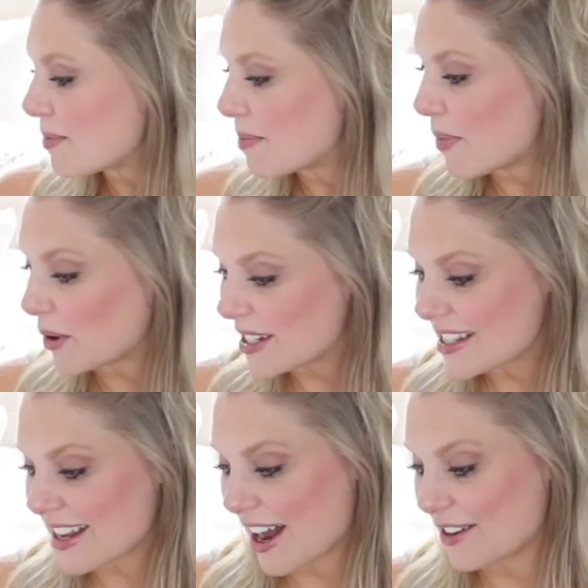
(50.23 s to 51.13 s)

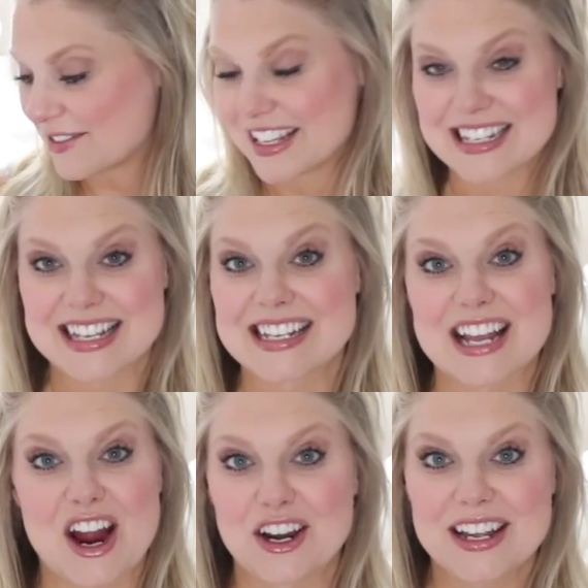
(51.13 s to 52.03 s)
Most of these things
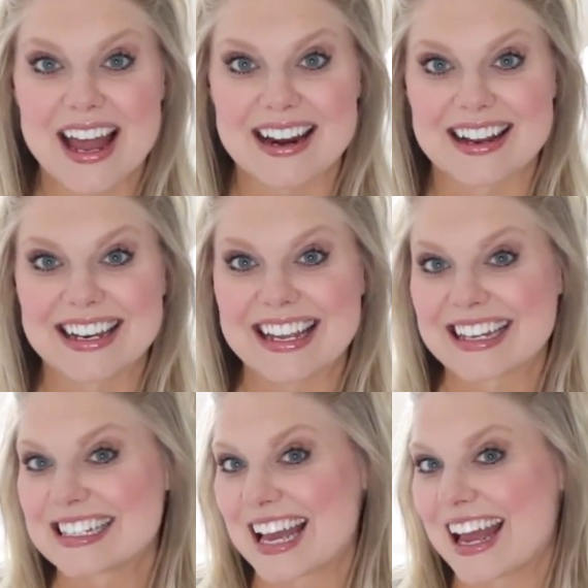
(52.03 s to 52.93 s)
I already had on
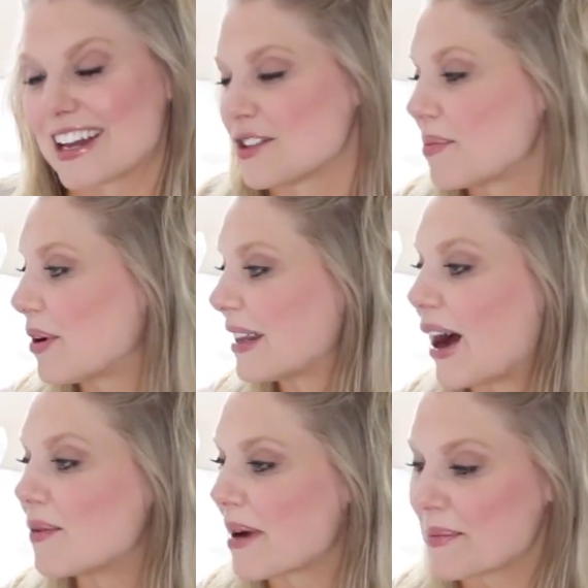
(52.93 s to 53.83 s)
hand. I had to pull
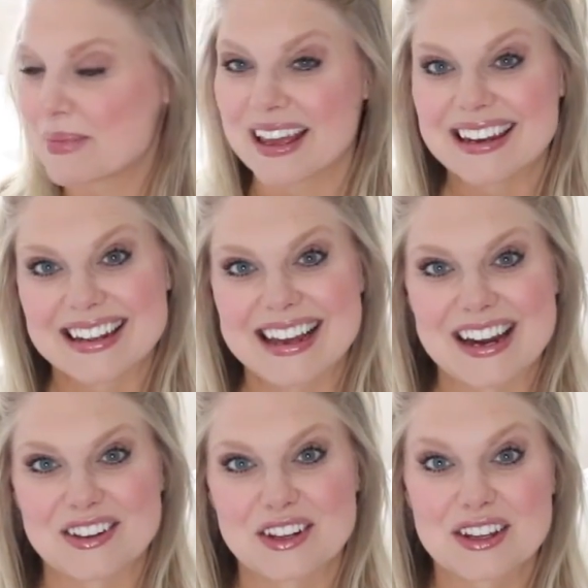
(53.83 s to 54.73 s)
out my bin and
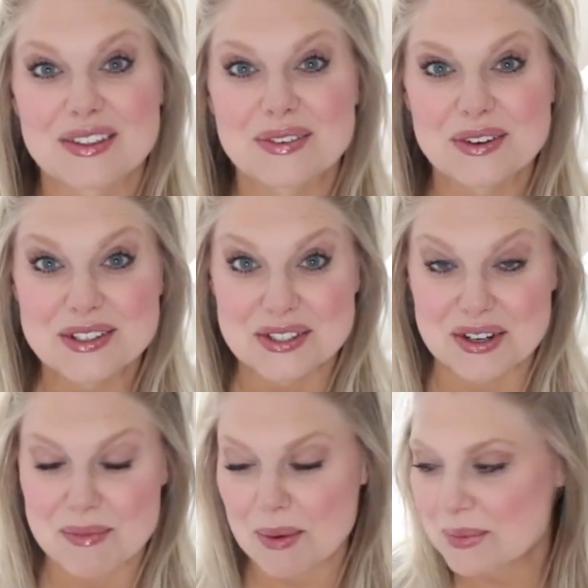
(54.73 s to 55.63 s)
kind of look through to
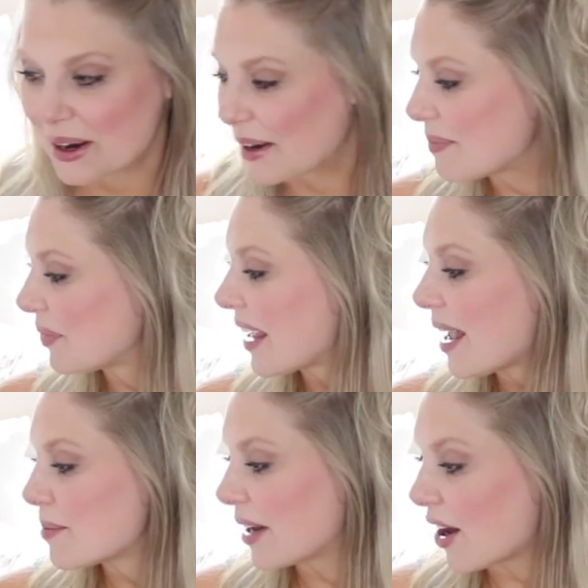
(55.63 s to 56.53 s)
remember.
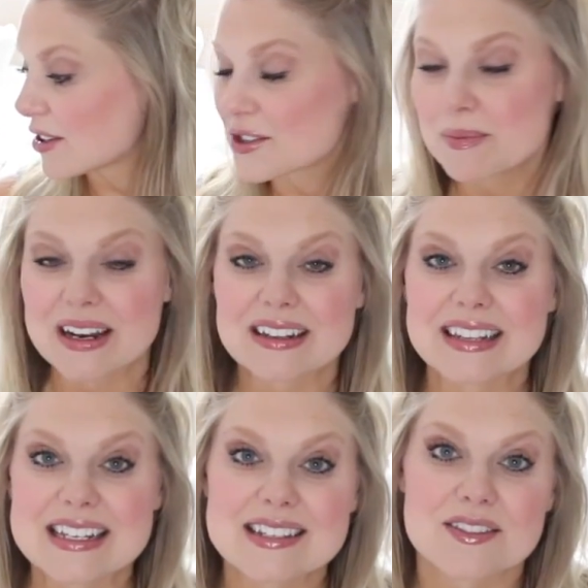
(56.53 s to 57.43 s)
But I also made a
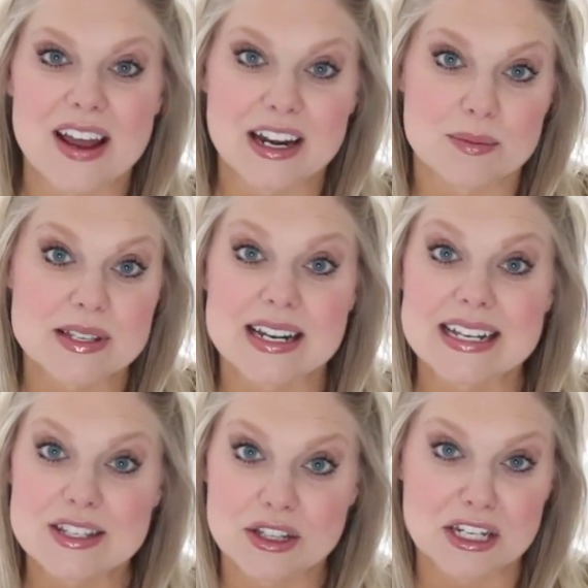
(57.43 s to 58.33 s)
list of items that I
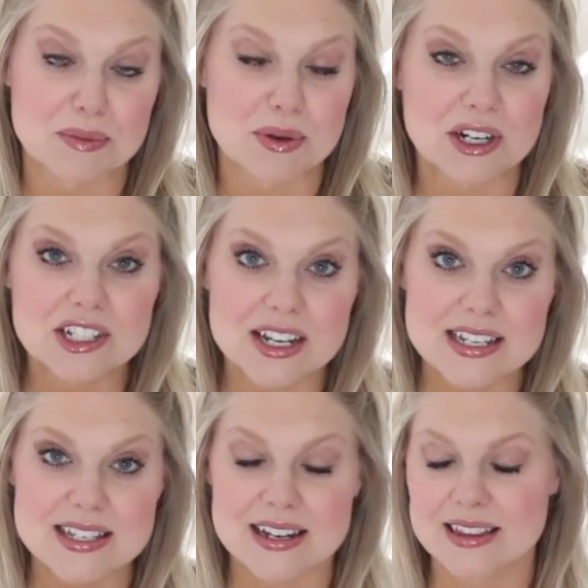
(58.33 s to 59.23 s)
still need to
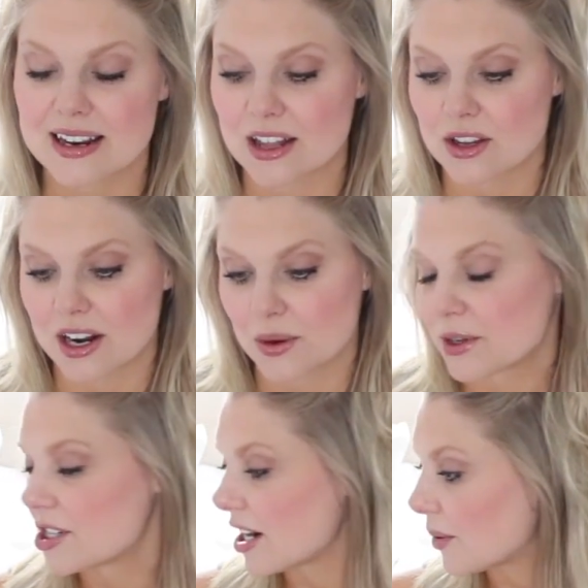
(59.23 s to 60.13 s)
purchase that I thought I
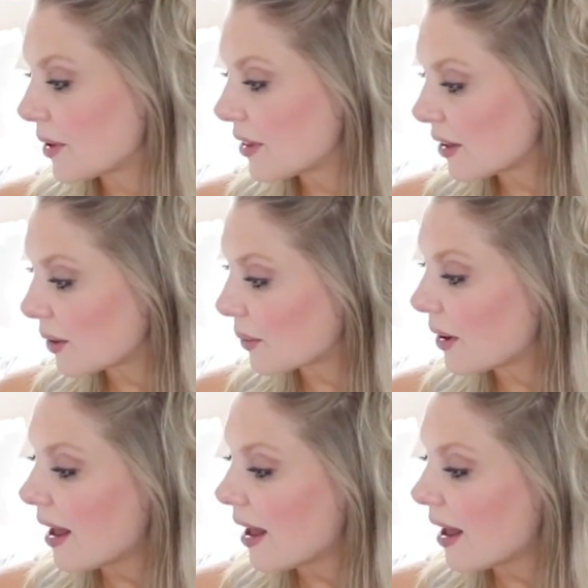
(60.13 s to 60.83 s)
would share with you.